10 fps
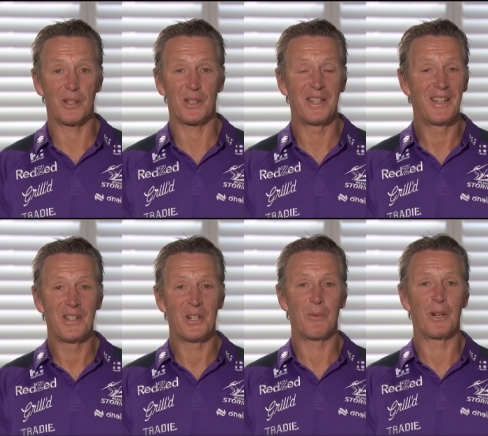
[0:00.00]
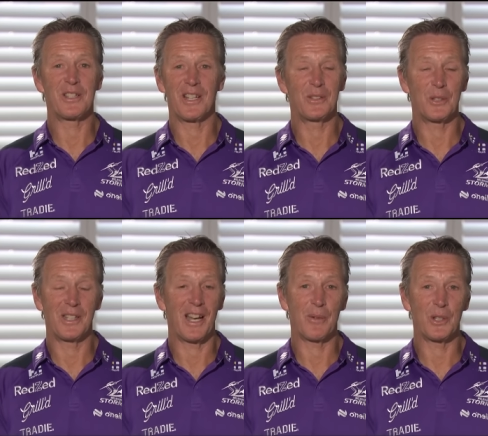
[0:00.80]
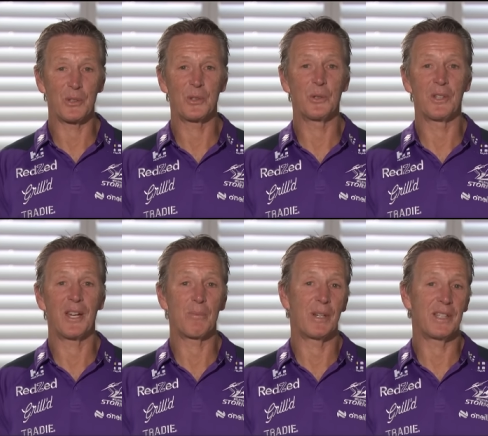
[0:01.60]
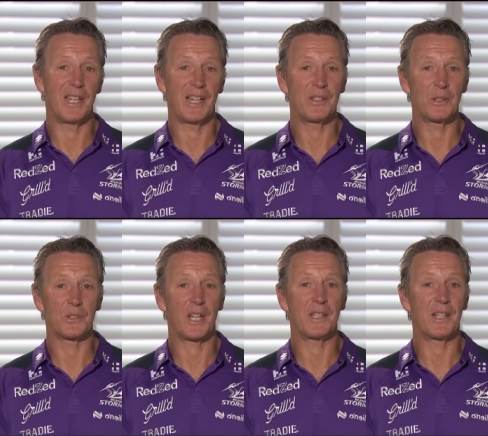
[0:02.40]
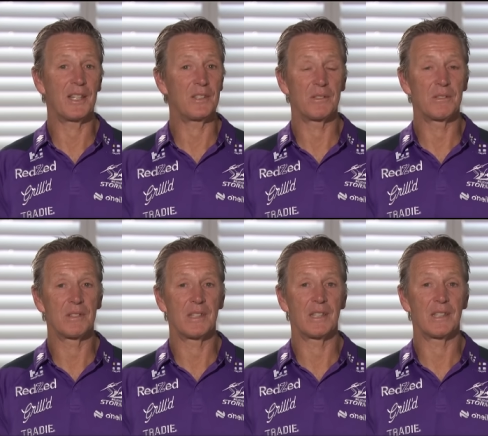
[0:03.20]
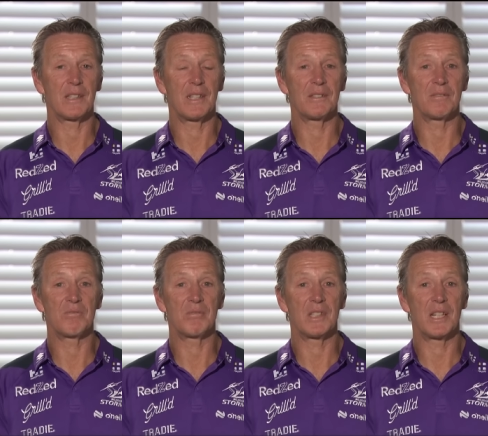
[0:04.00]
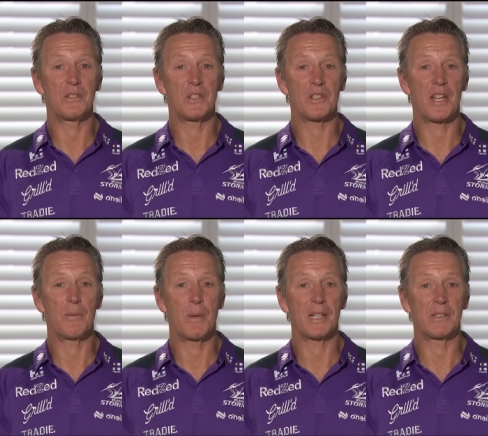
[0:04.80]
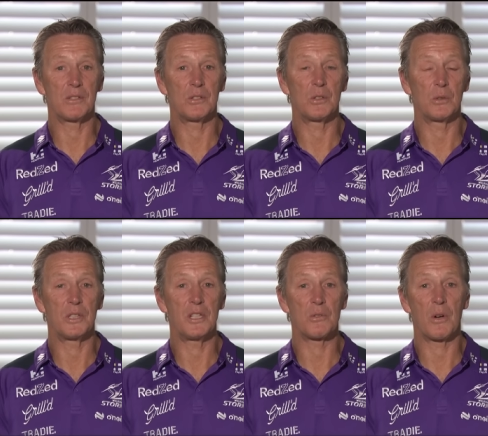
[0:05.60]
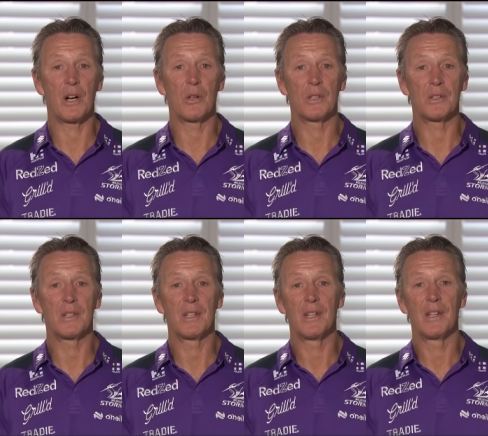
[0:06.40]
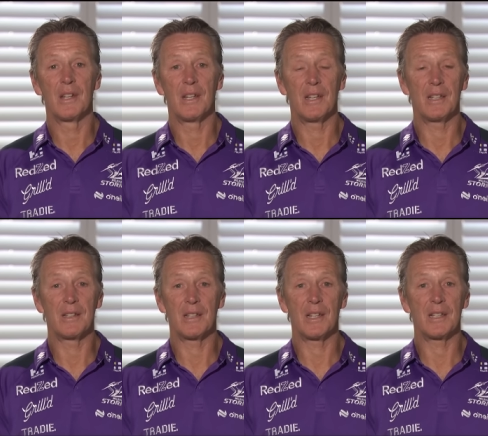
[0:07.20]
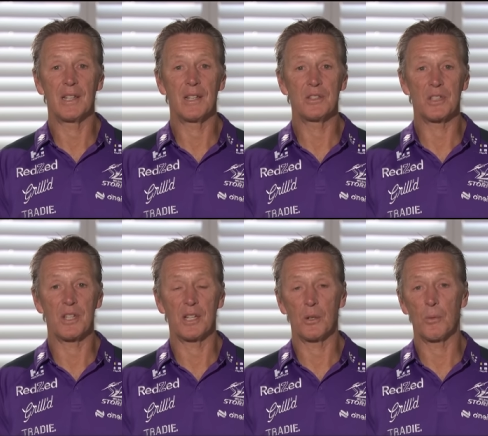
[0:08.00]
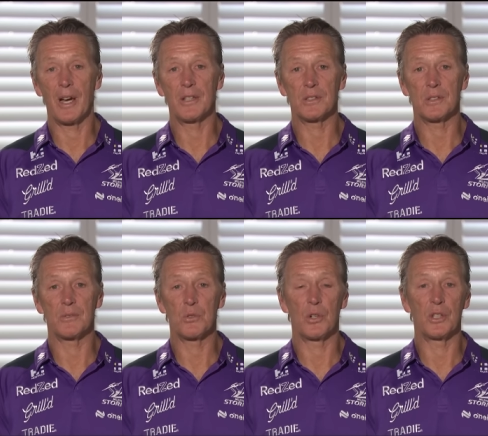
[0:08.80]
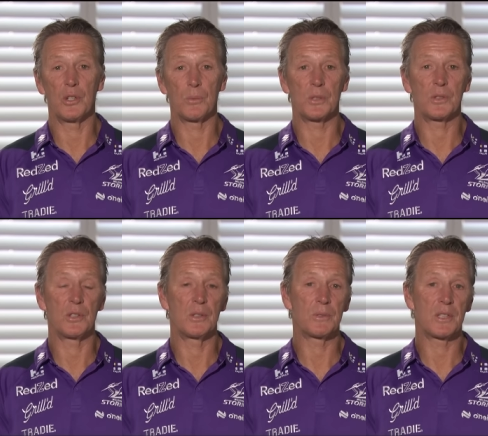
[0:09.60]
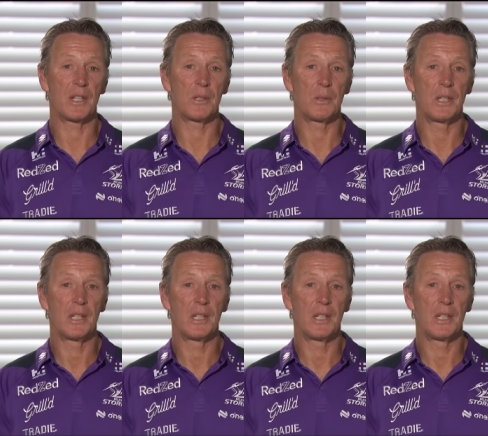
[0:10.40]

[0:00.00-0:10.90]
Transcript: like I might say to him, "No, we're not doing that," but you know, he'll take that and and you know just go back to doing his role and and uh, you know just thinking of ways of trying to help the team. So